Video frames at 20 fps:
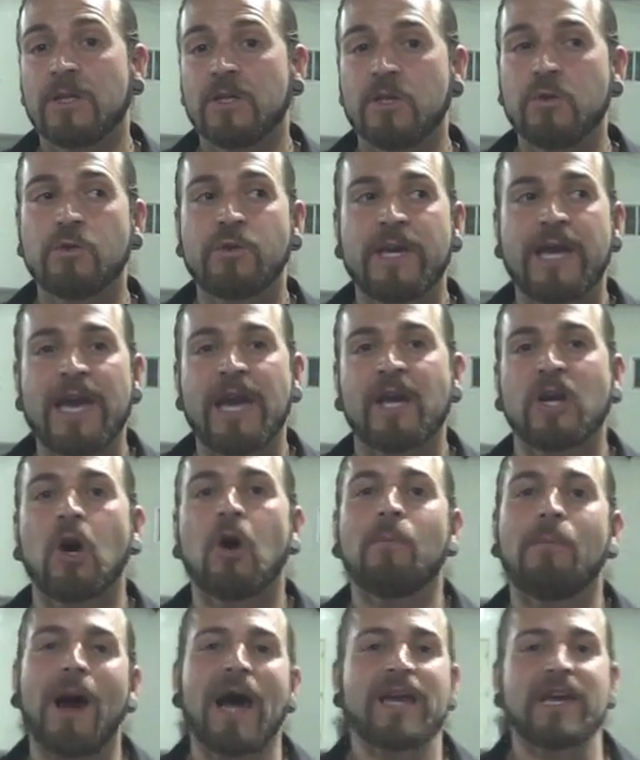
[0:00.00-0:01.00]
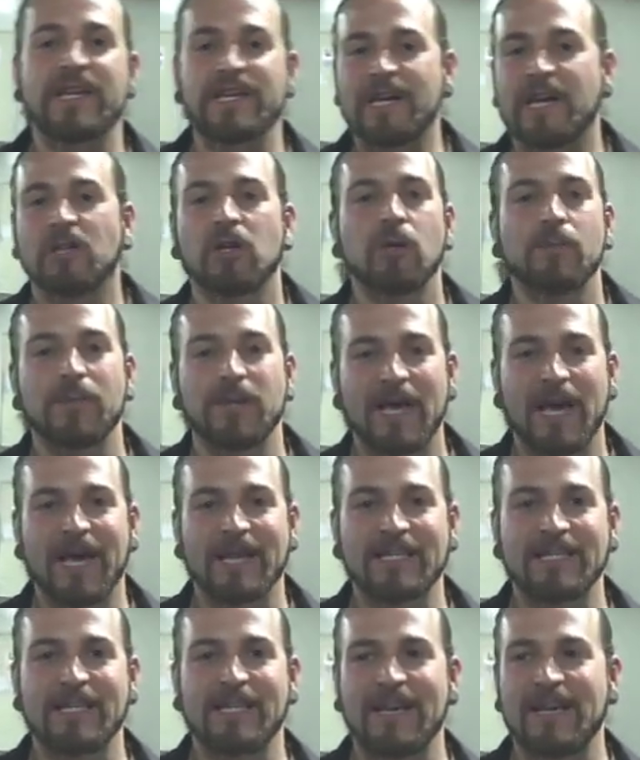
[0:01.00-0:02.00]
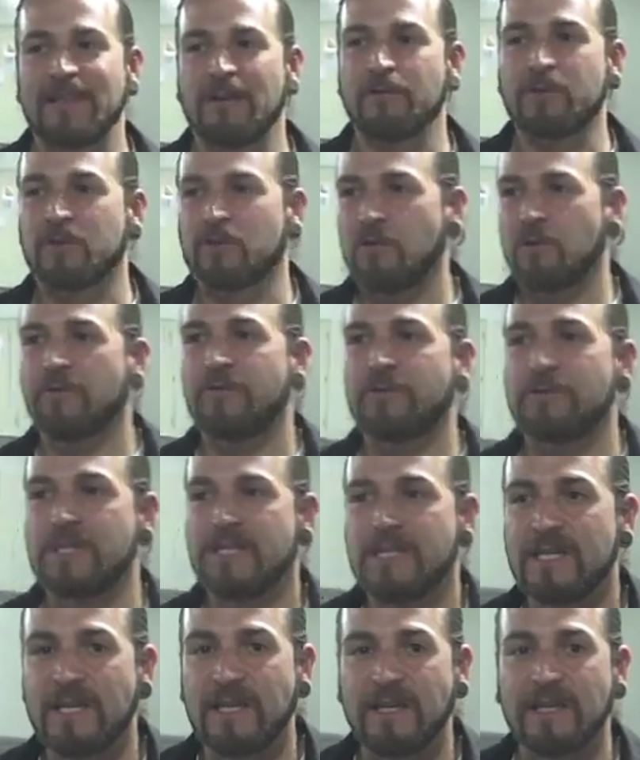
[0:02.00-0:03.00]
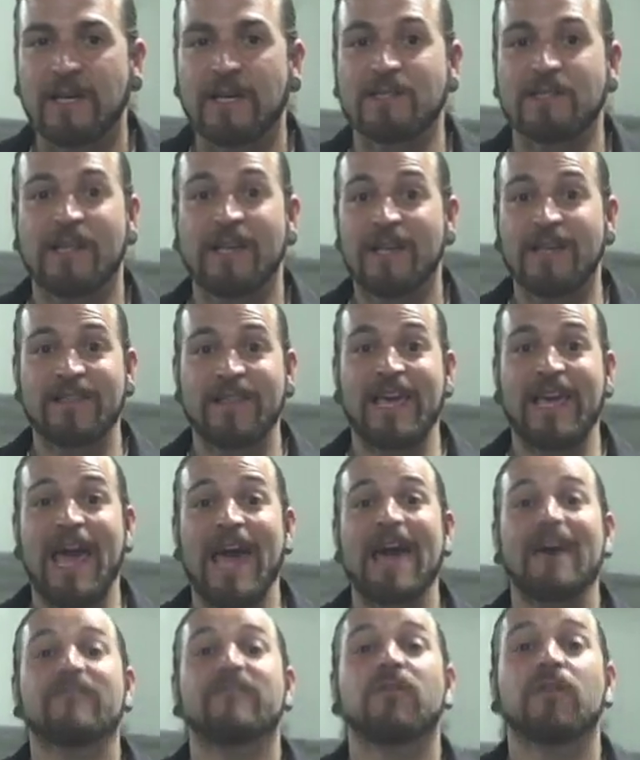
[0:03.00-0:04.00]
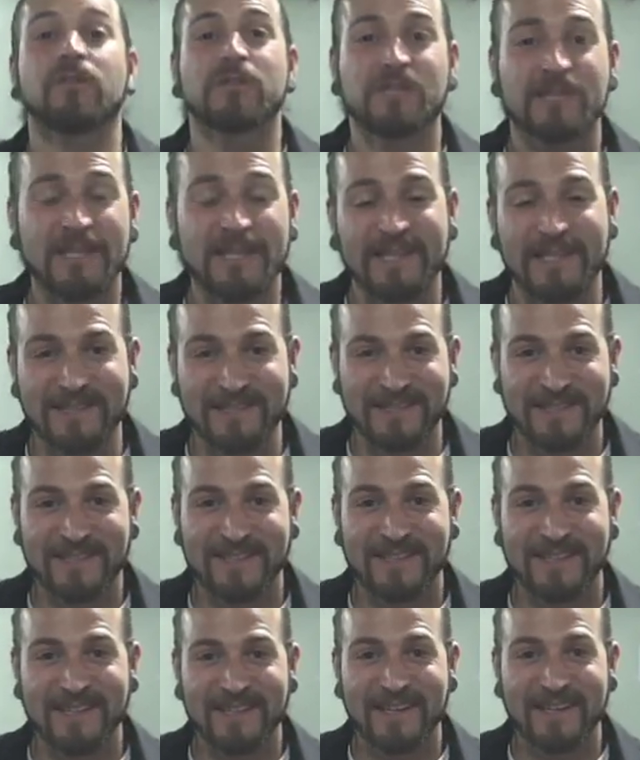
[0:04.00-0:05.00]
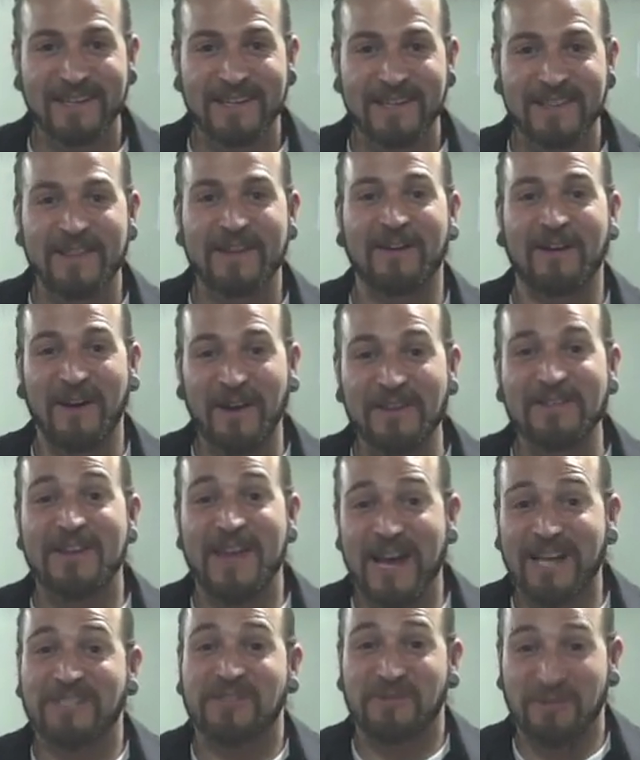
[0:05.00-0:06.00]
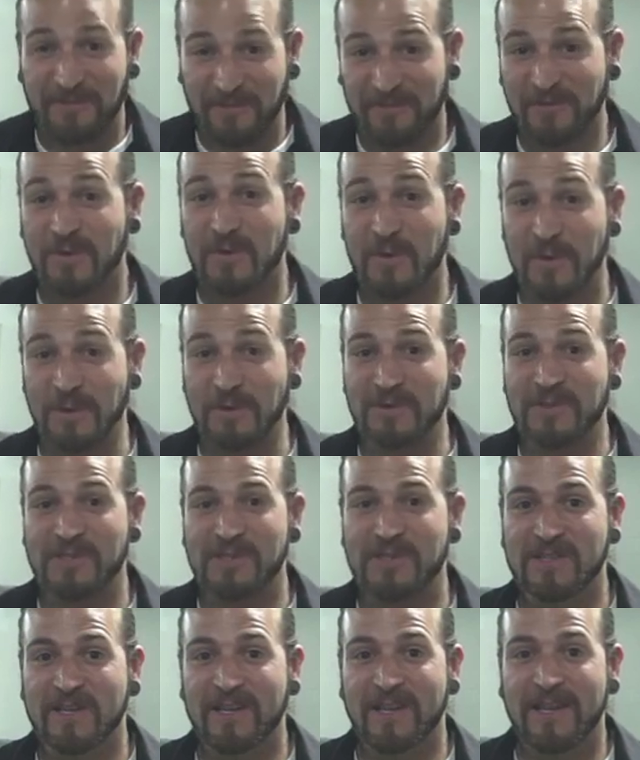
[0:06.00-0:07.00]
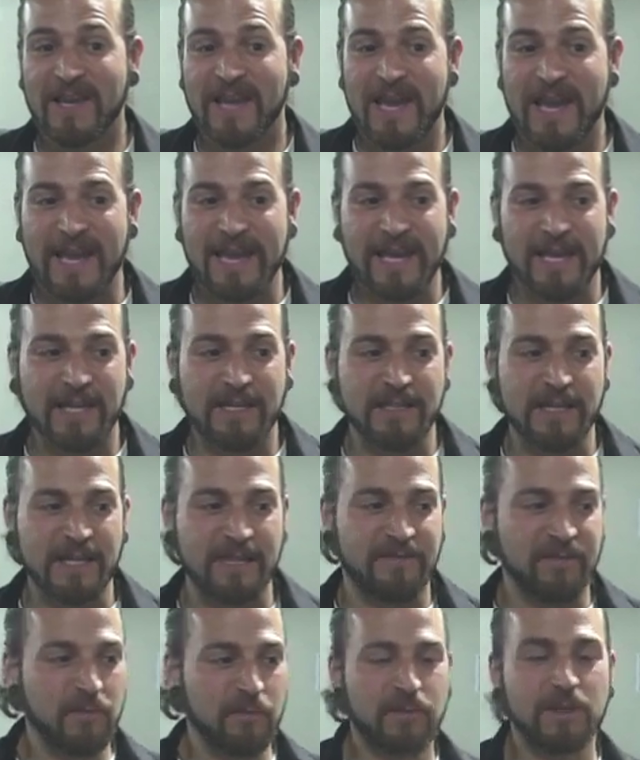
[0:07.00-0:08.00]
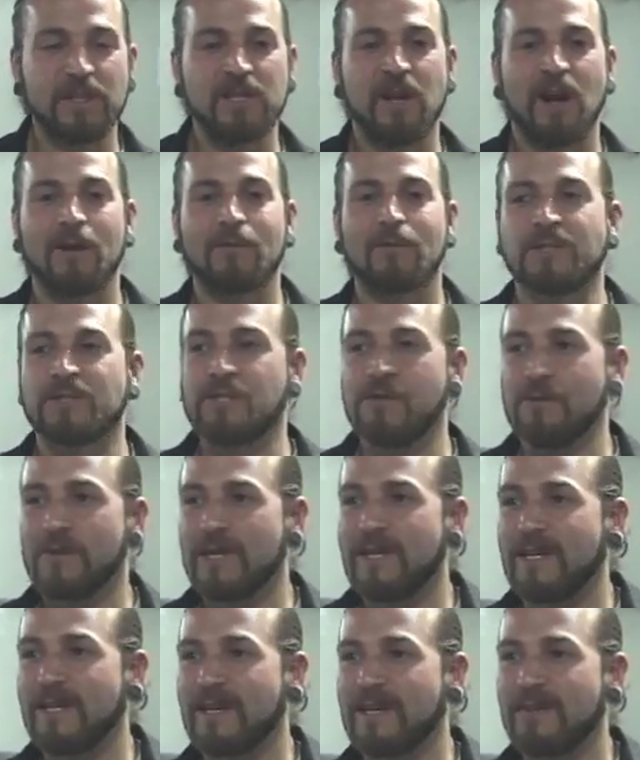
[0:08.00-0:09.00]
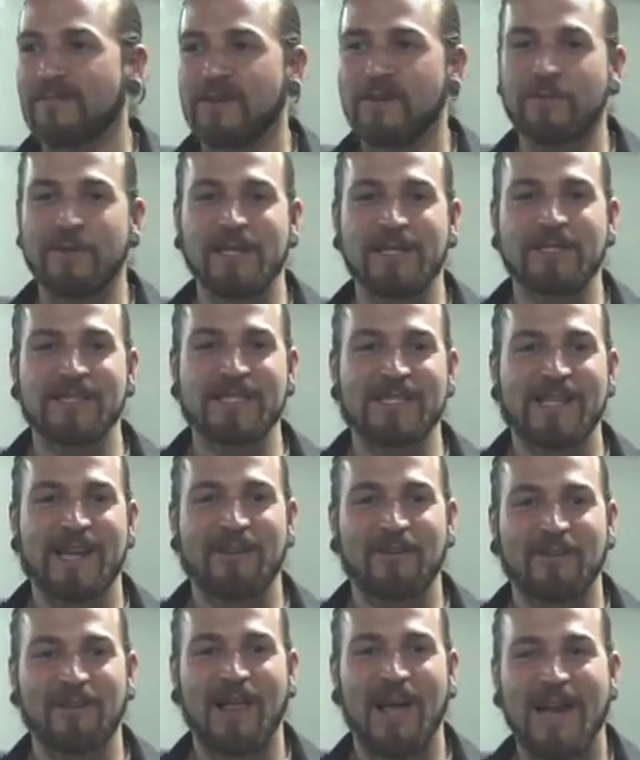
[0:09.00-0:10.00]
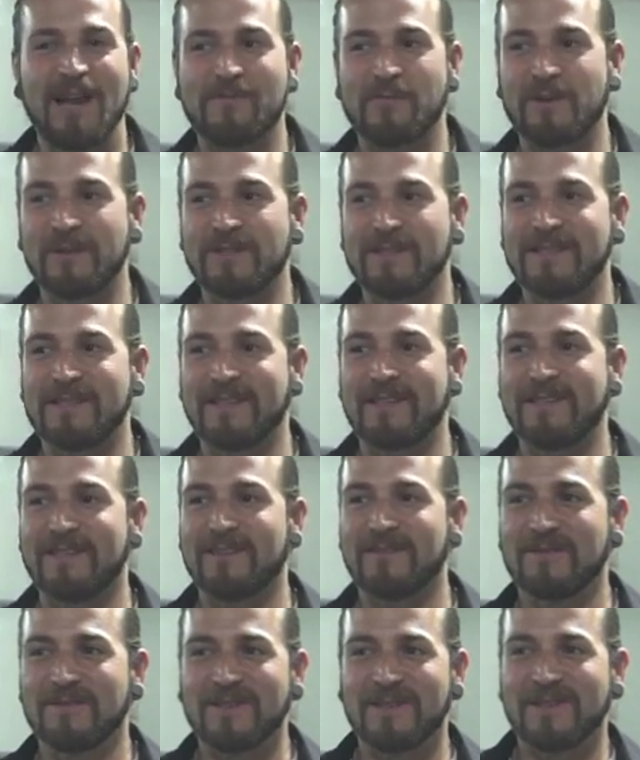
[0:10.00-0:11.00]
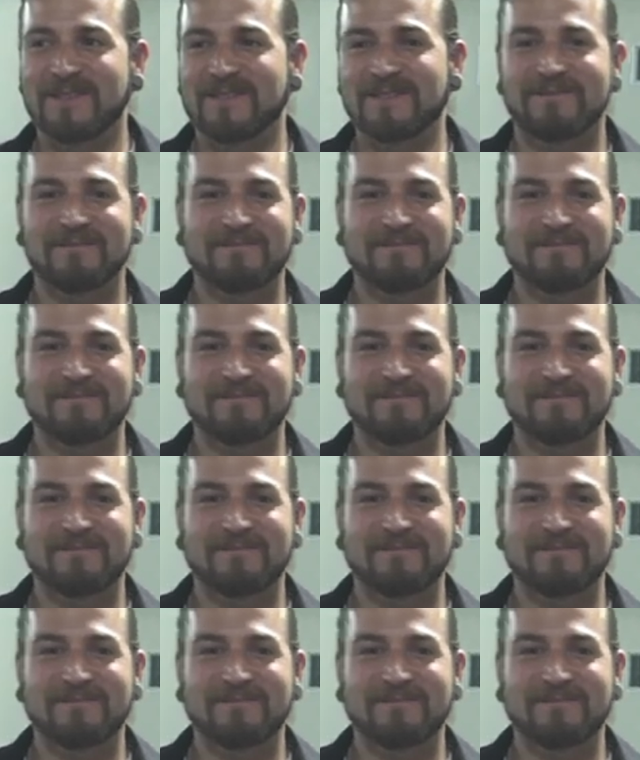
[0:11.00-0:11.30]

You can't go buy a yellow banana today that was grown from a seed because they have no seeds. They're unnatural foods. And if you really are what you eat, if you eat sterile hybrids, then, well,